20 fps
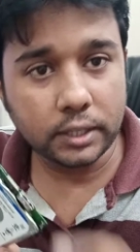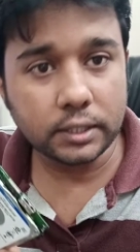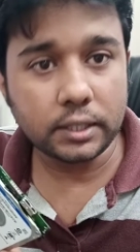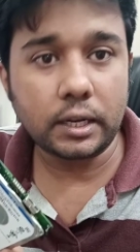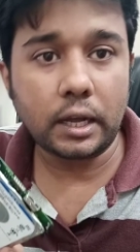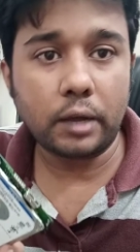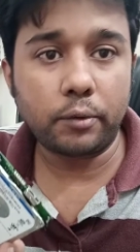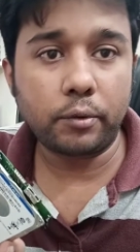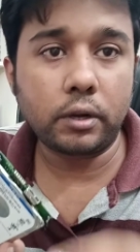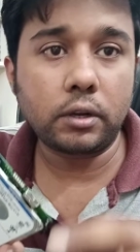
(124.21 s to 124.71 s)
then
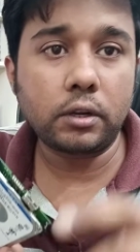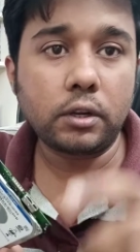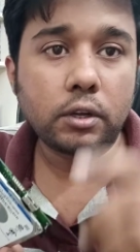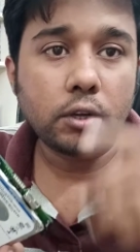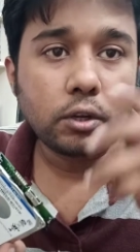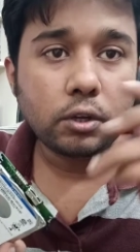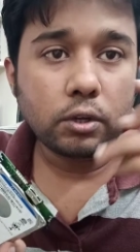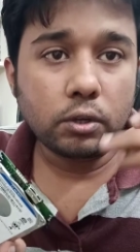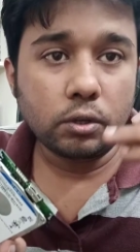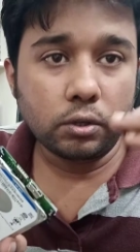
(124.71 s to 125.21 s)
i will
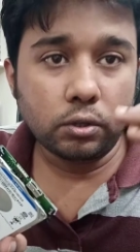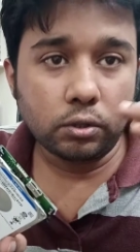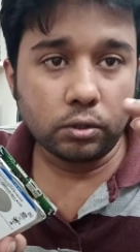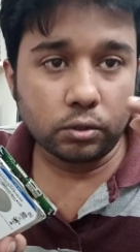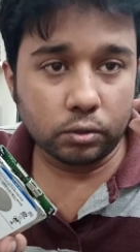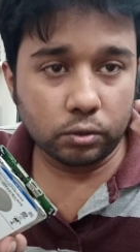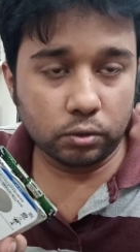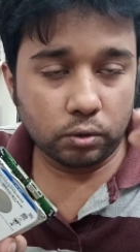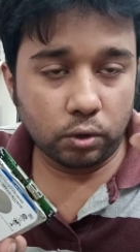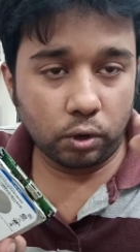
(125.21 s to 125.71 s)

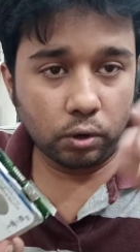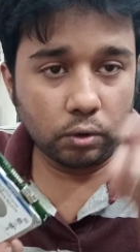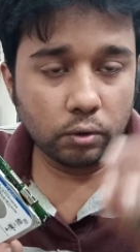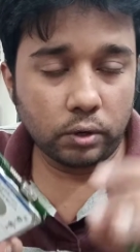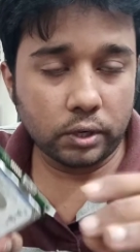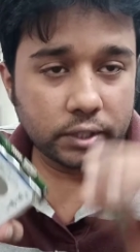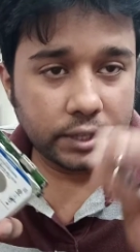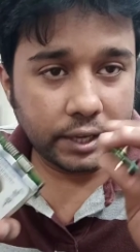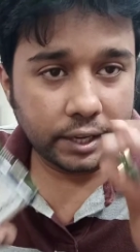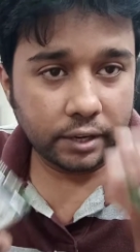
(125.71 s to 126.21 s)
go
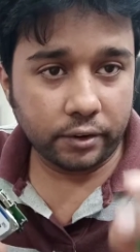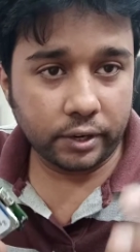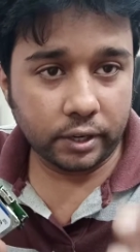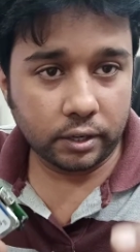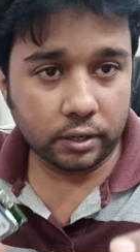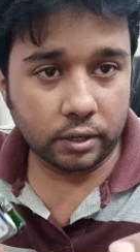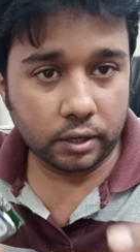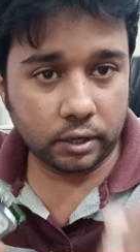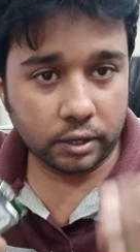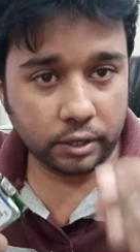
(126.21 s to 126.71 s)
or take re
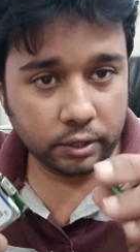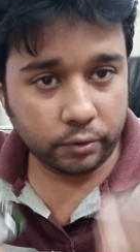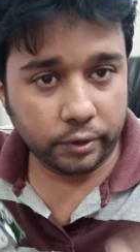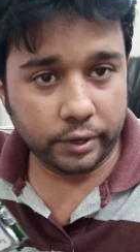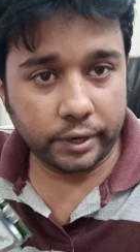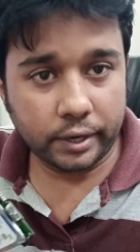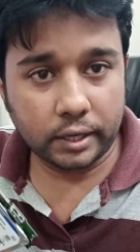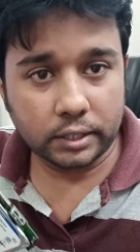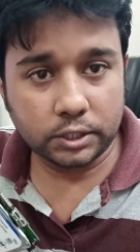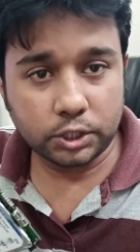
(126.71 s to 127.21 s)
uh,
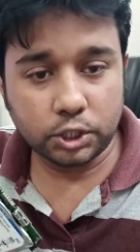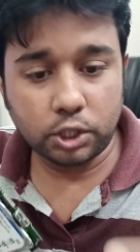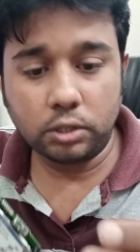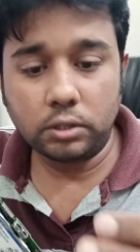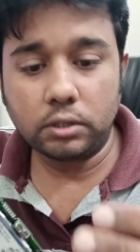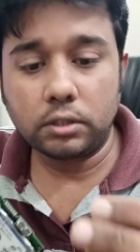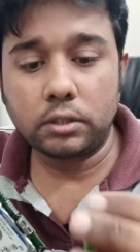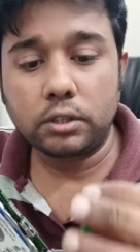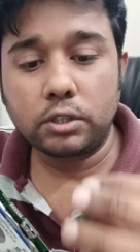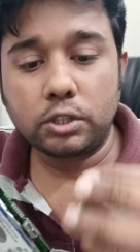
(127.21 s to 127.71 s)
required action
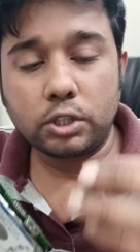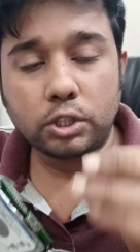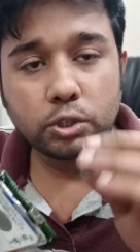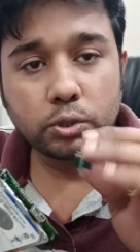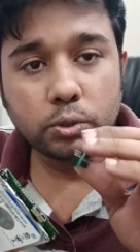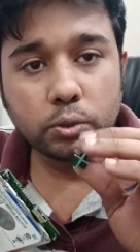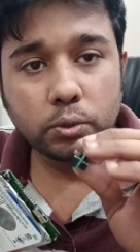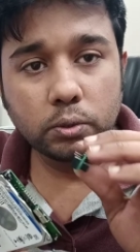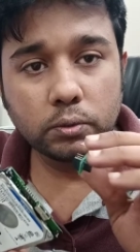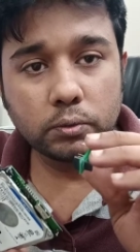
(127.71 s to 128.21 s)

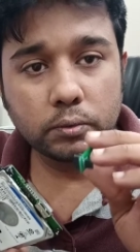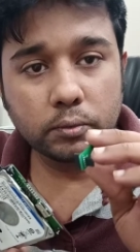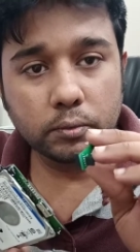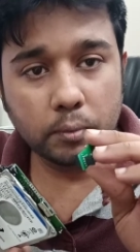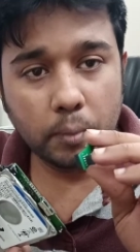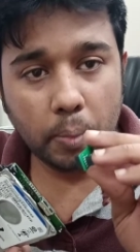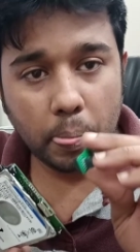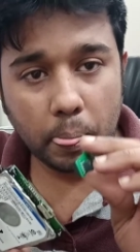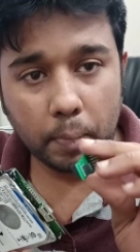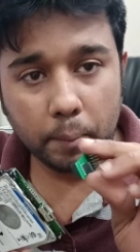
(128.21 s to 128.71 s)
to
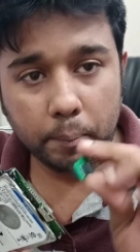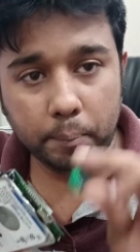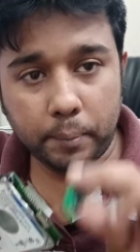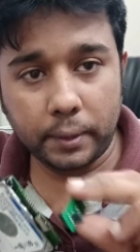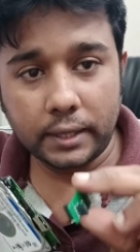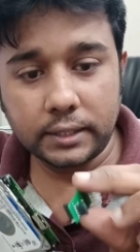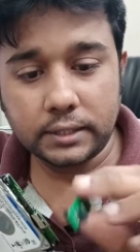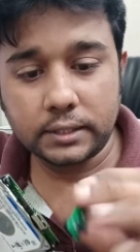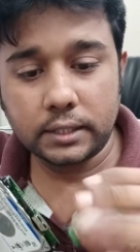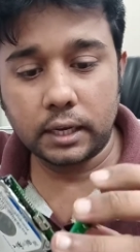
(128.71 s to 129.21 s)

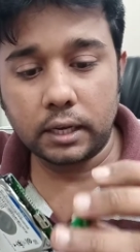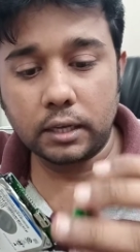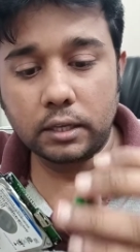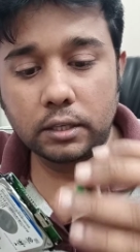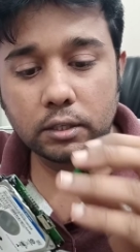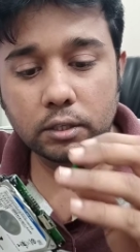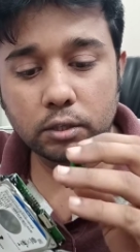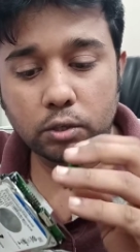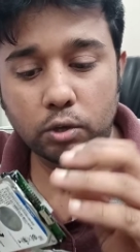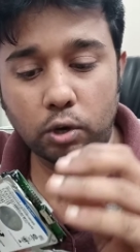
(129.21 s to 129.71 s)
place the
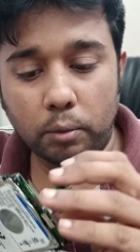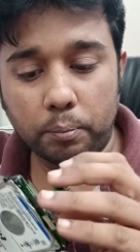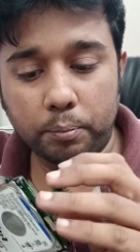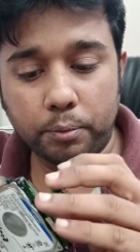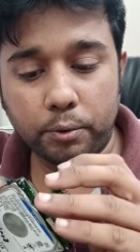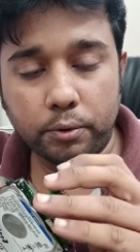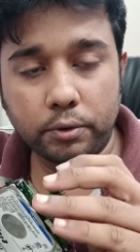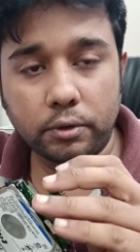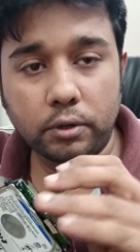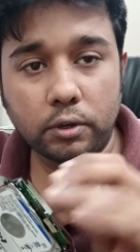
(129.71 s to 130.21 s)
COM
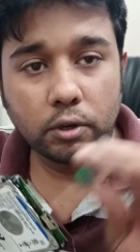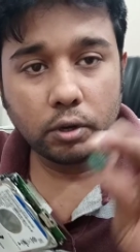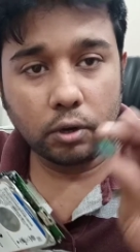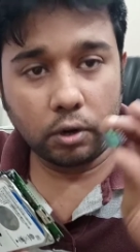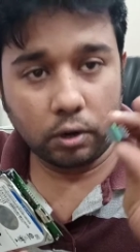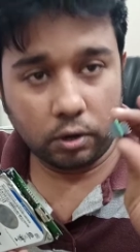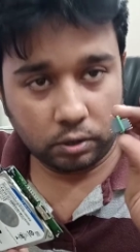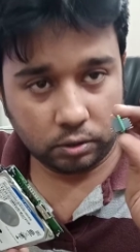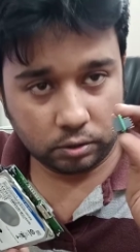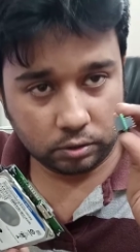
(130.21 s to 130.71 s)
port
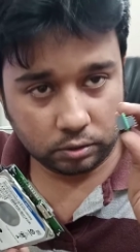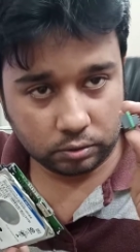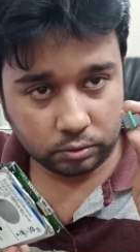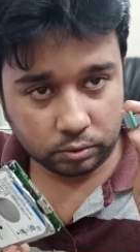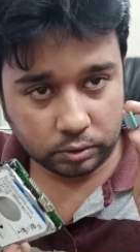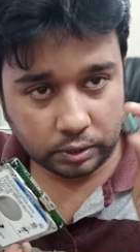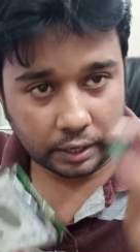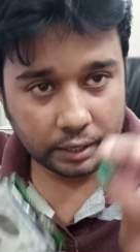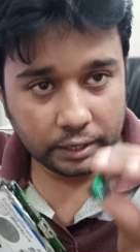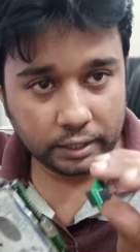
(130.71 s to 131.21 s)
or to
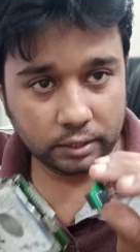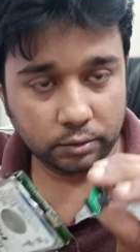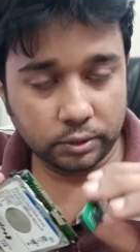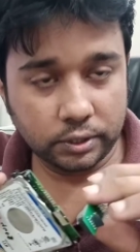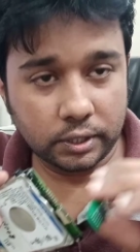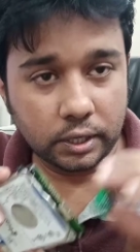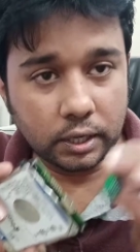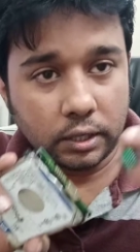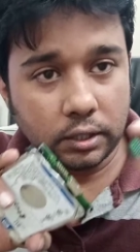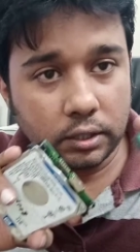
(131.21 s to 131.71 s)
connect with
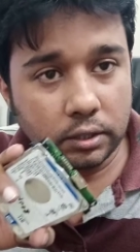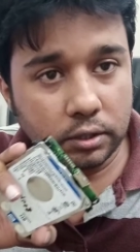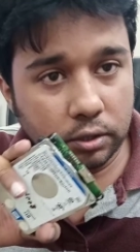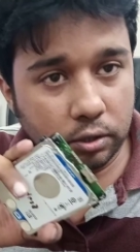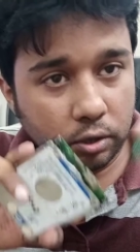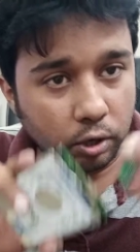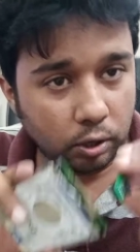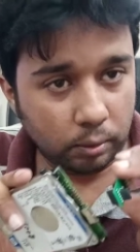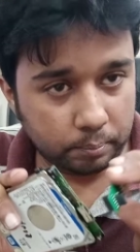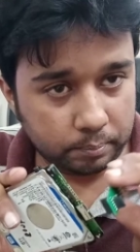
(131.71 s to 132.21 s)
the
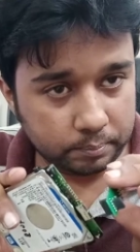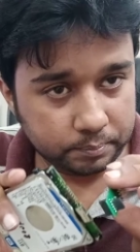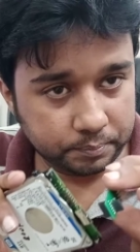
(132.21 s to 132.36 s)
COM